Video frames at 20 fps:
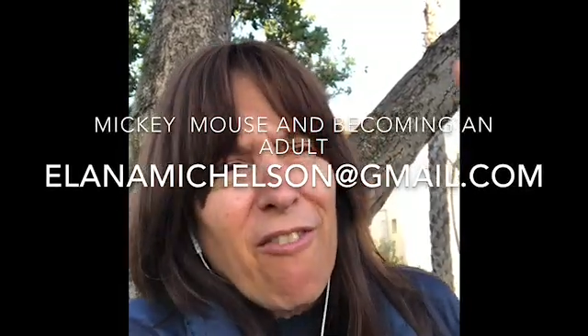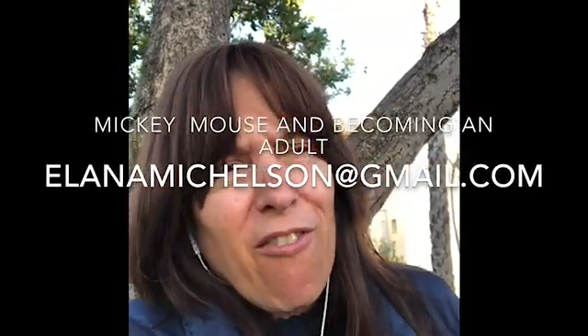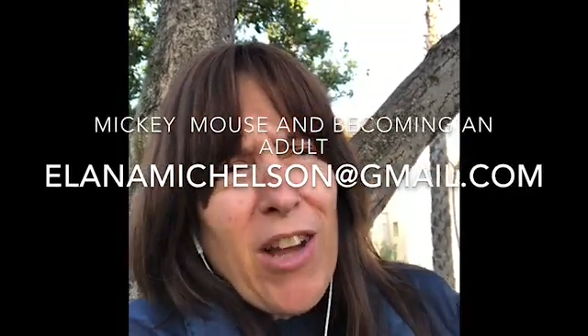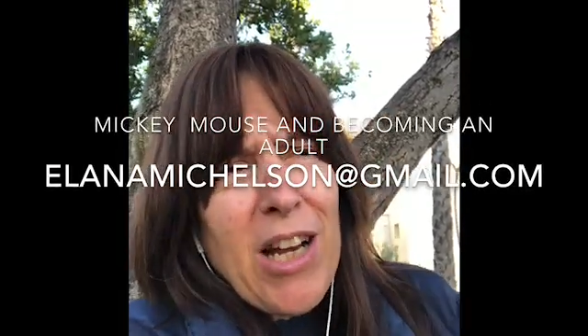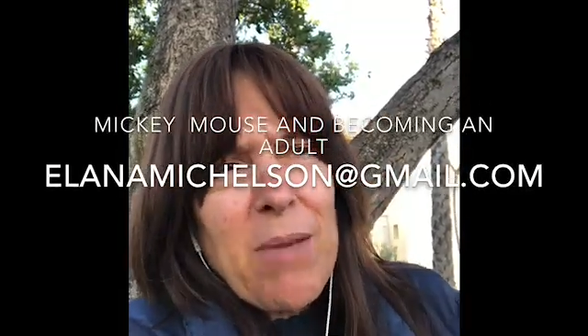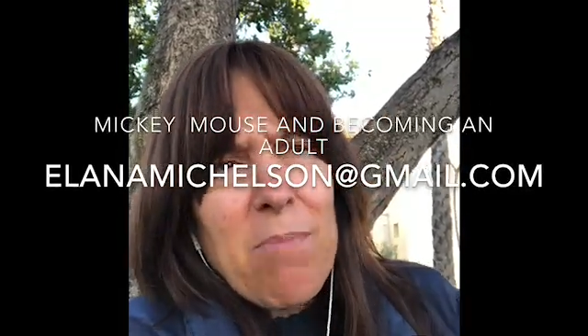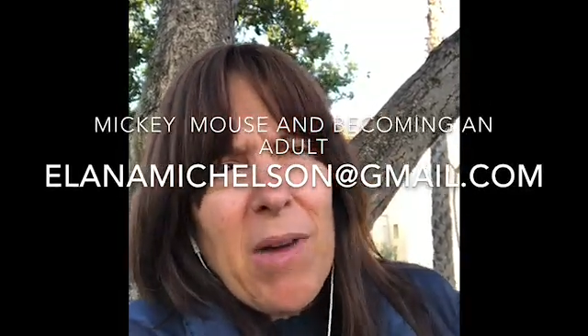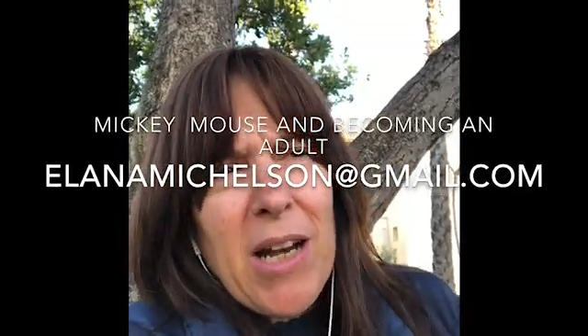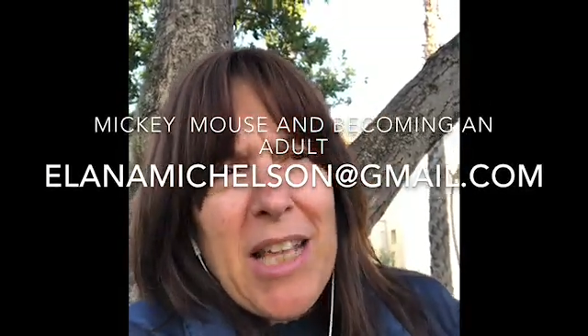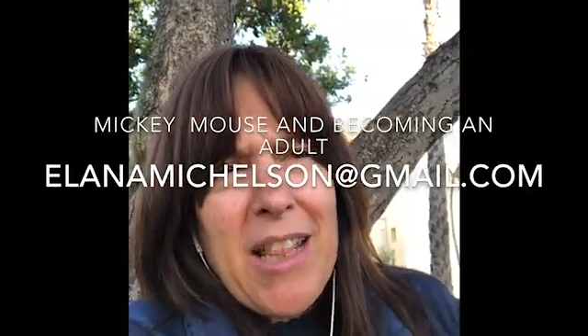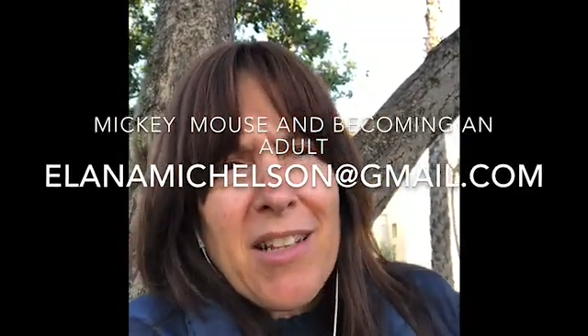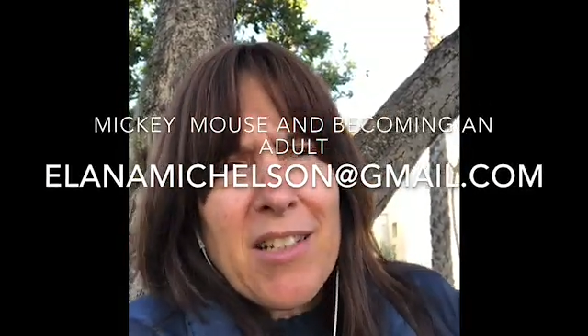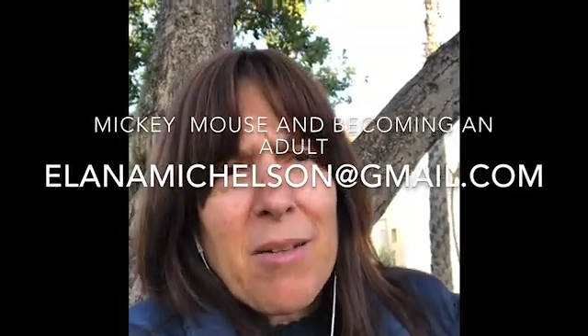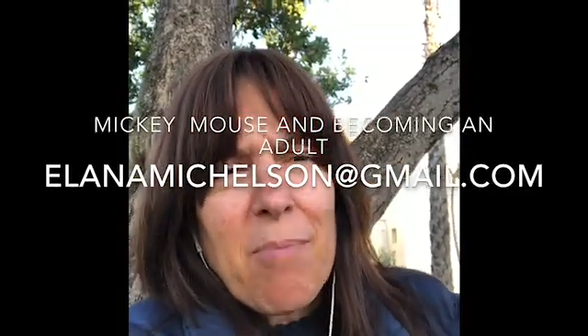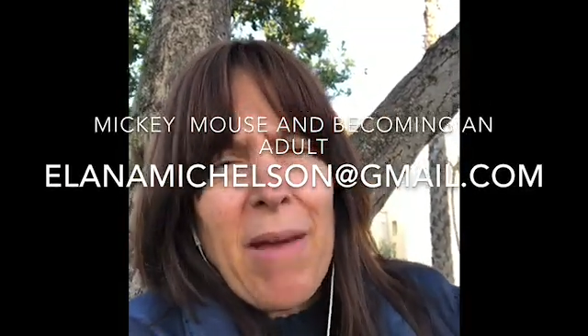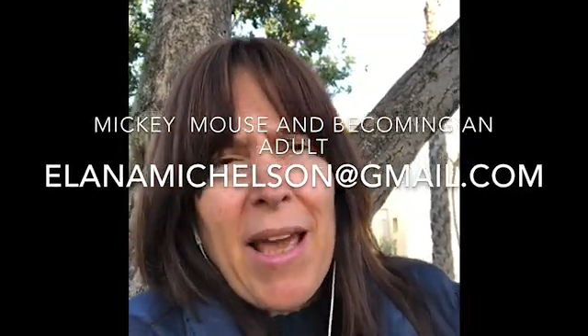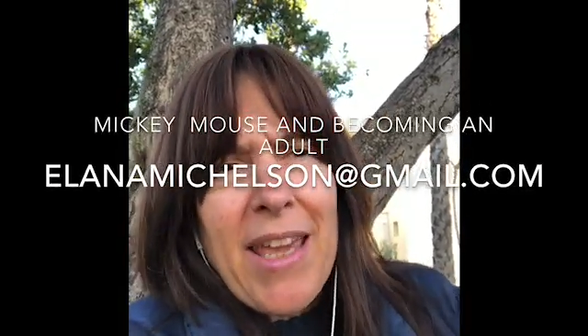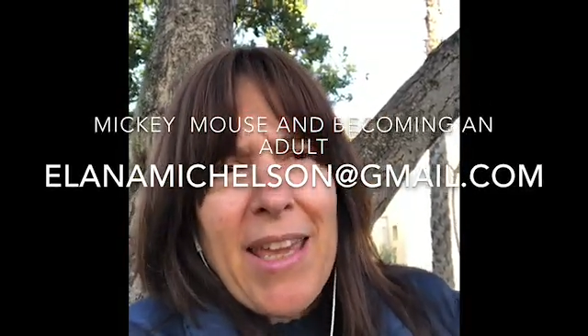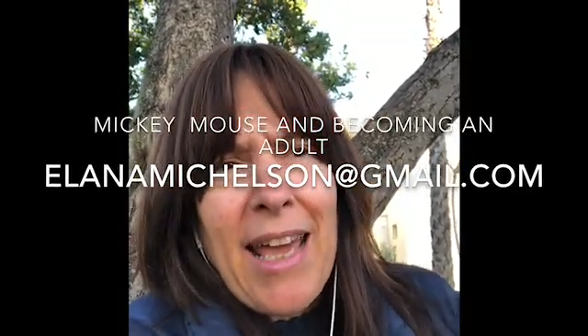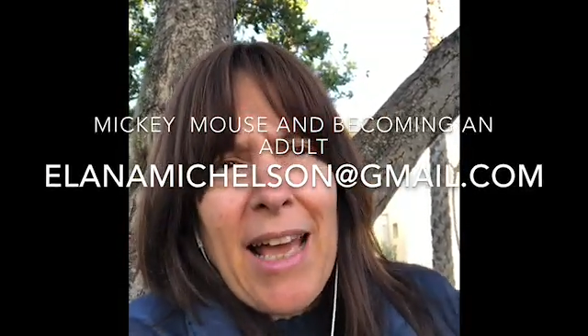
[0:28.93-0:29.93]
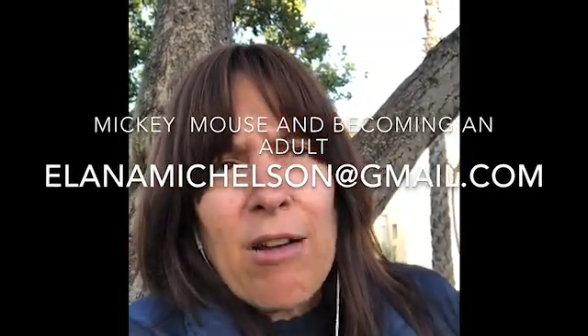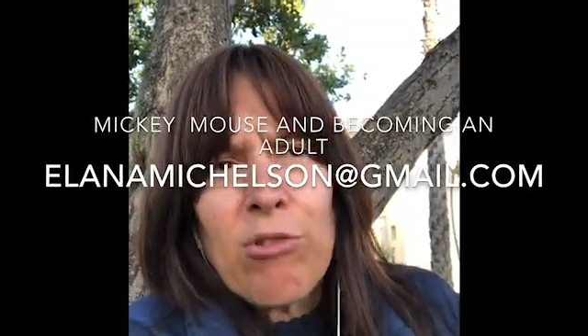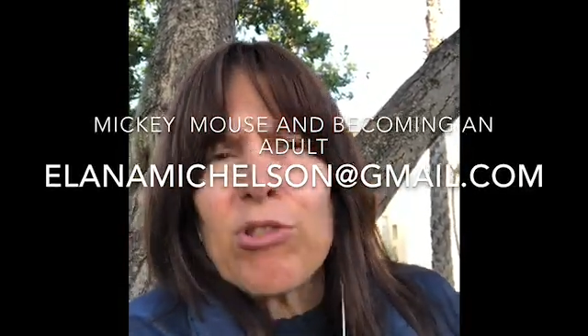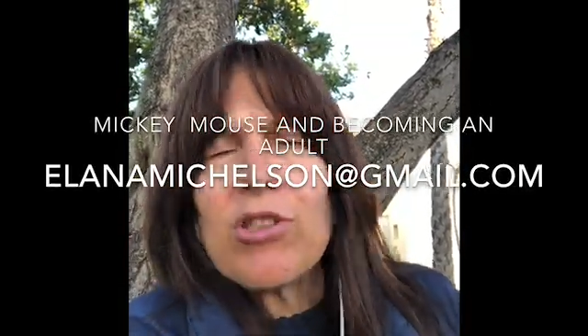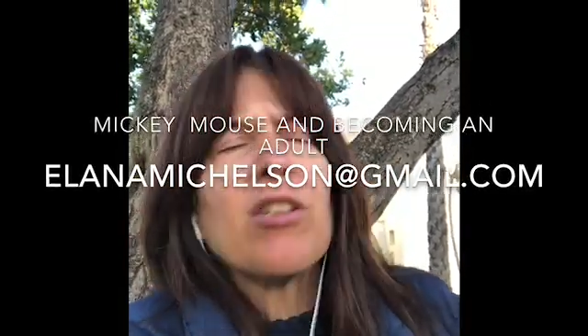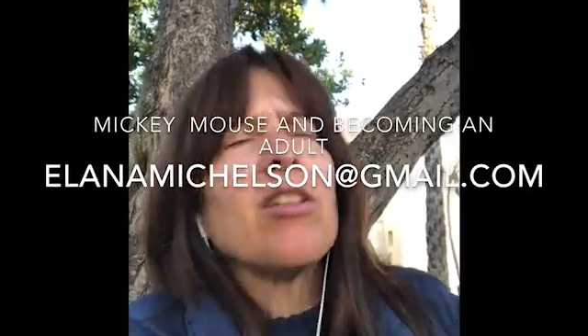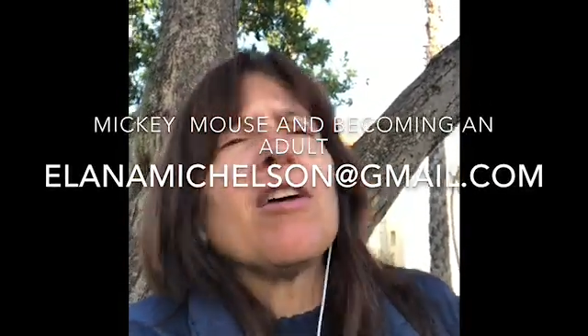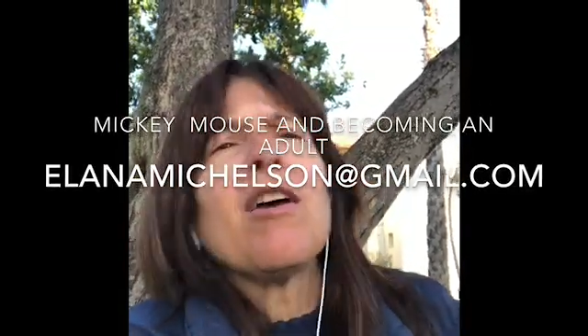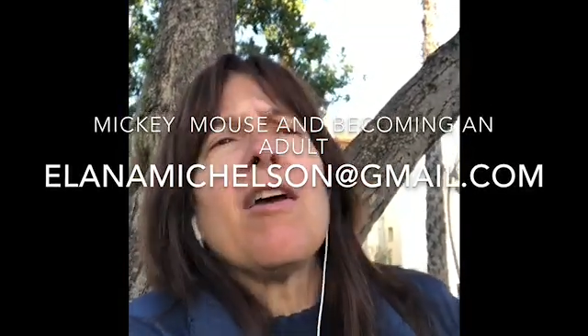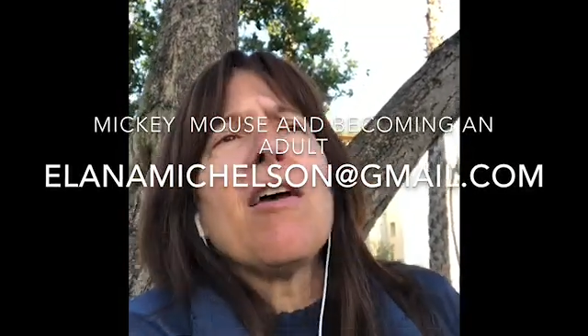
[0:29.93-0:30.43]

funny money that's in my account.